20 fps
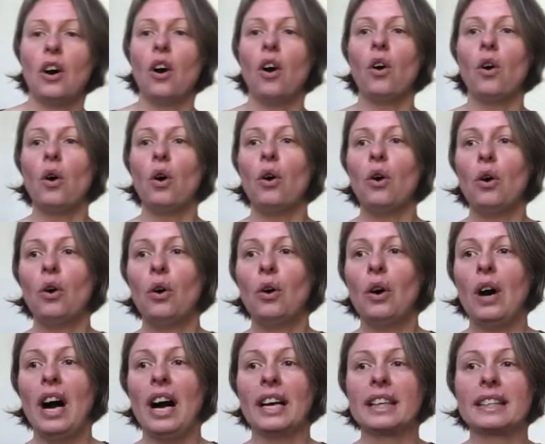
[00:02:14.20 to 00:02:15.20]

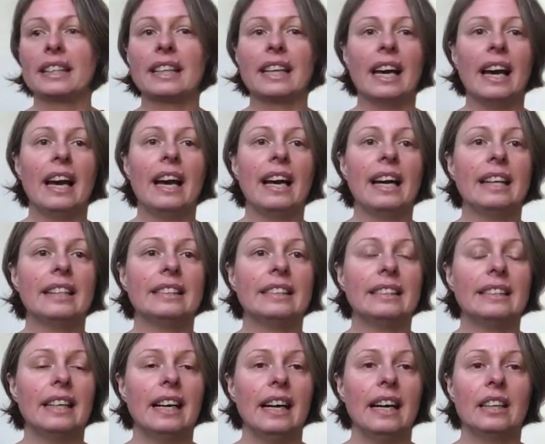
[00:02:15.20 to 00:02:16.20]
or I
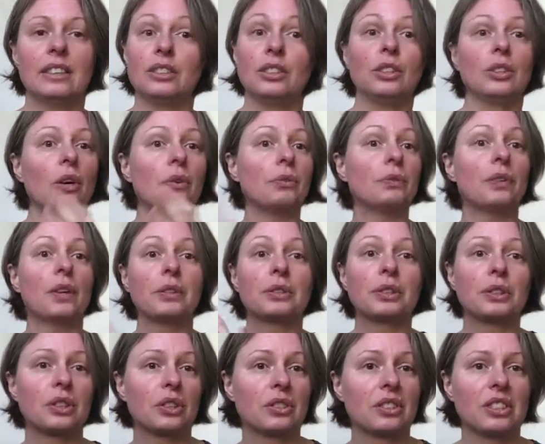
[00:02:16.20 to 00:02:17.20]
can
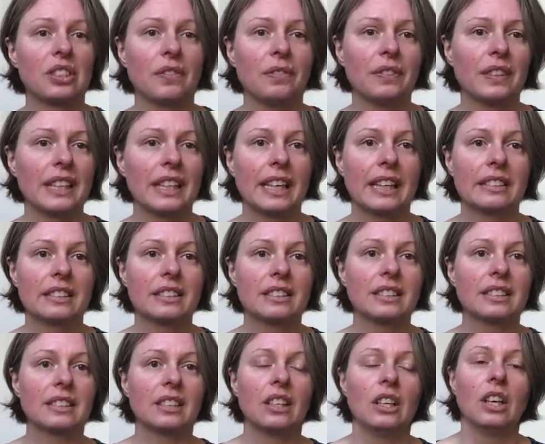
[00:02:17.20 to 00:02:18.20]
focus on something
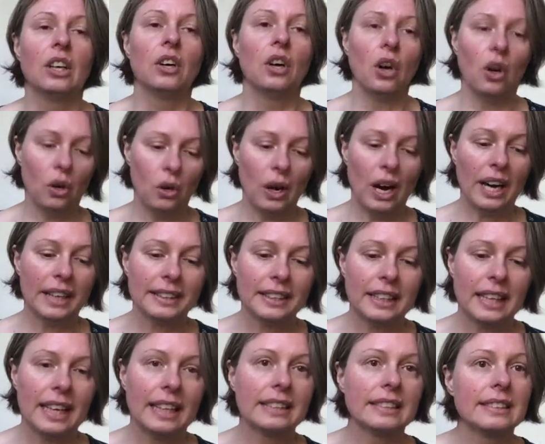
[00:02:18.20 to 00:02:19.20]
else, or I
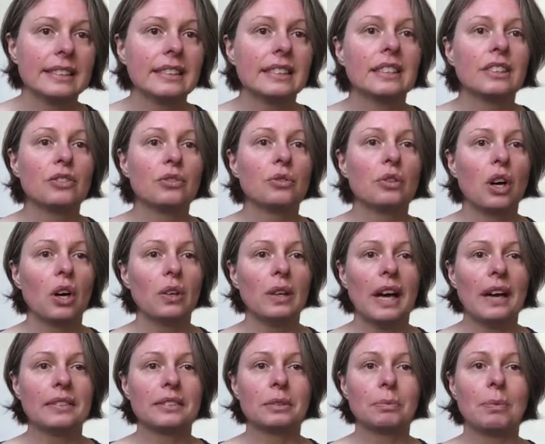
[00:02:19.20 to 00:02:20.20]
can roll
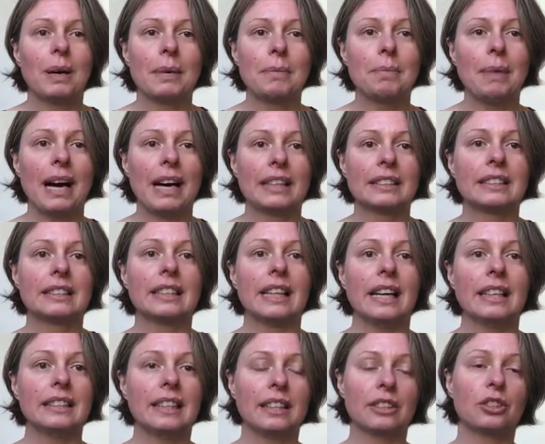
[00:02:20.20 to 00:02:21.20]
out my mat
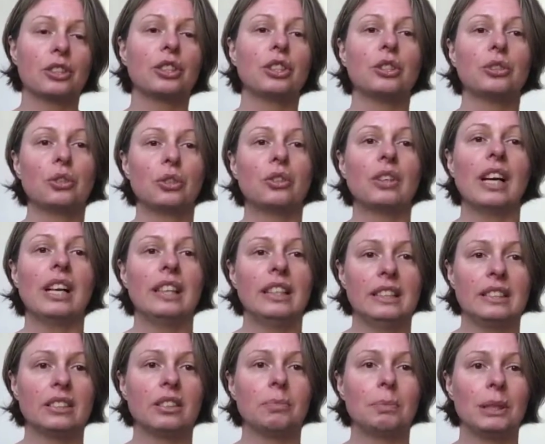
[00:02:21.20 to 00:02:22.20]
and actually do a
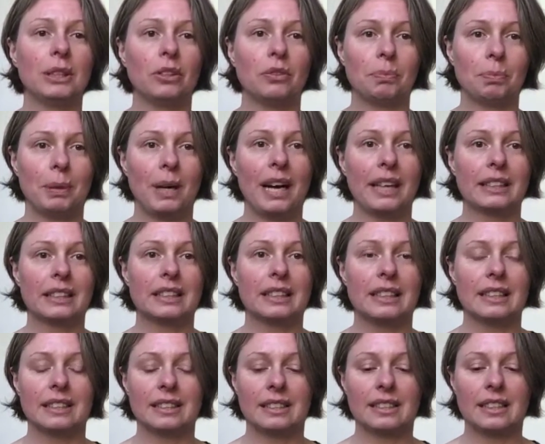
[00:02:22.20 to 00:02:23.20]
little bit of
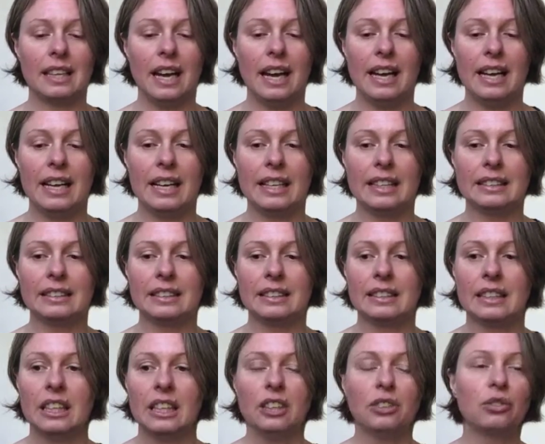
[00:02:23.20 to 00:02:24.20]
practice and
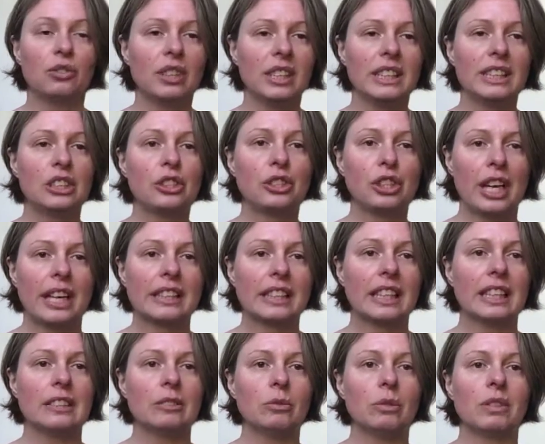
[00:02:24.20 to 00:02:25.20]
really check
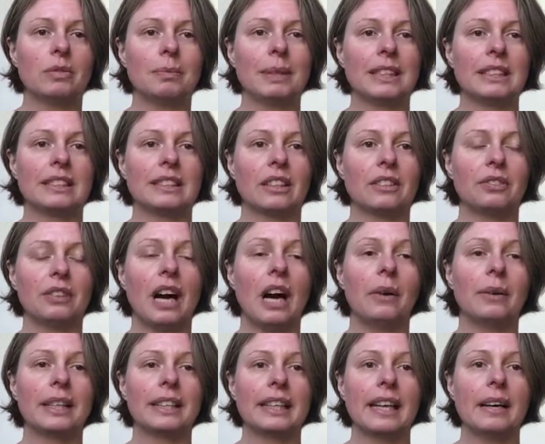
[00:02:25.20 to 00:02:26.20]
in with myself,
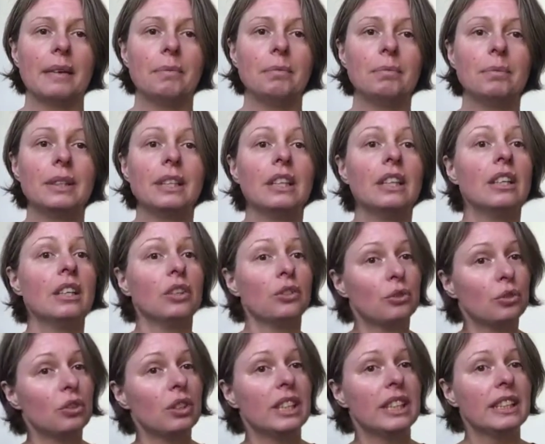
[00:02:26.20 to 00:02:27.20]
how I am,
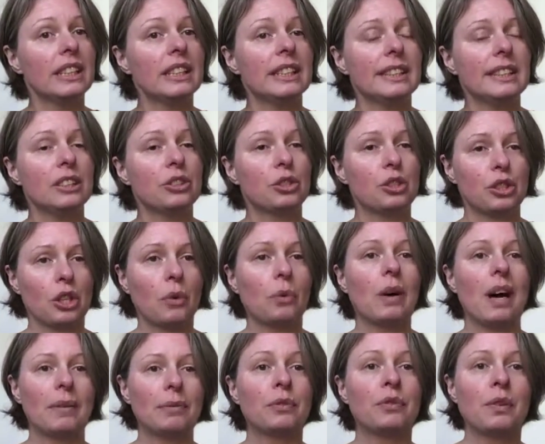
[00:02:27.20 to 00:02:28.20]
really
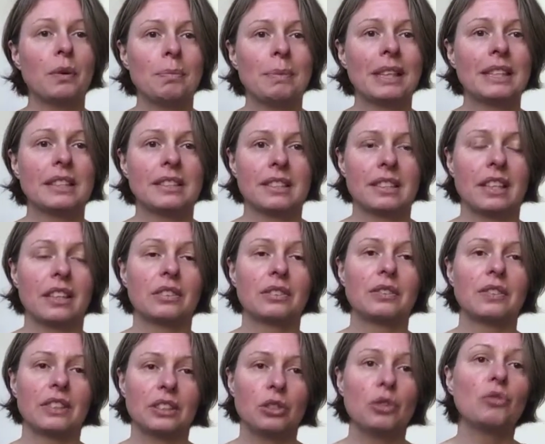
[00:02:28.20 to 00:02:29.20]
show up for
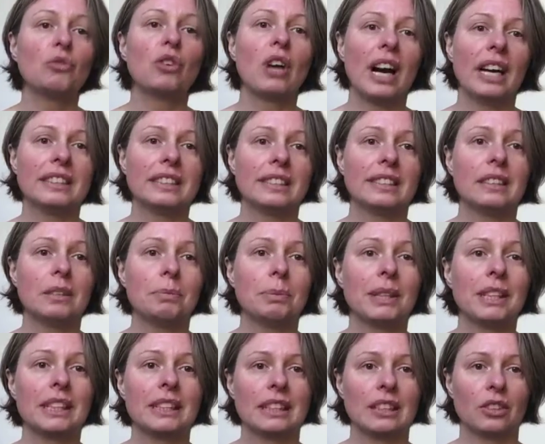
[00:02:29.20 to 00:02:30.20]
myself right at the
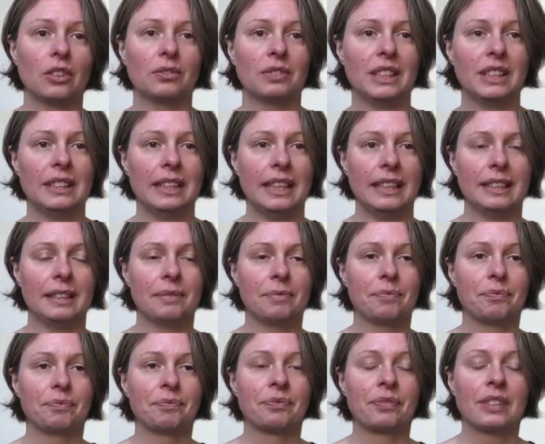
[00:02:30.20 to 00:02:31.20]
beginning of the day.
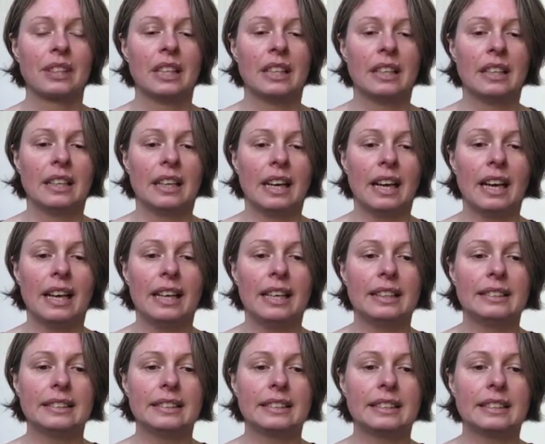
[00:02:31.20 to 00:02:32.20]

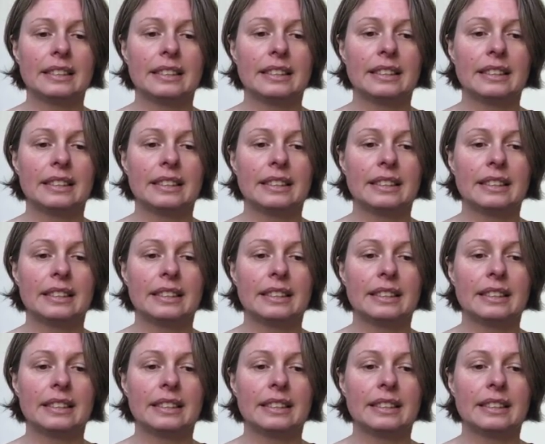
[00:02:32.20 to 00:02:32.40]
And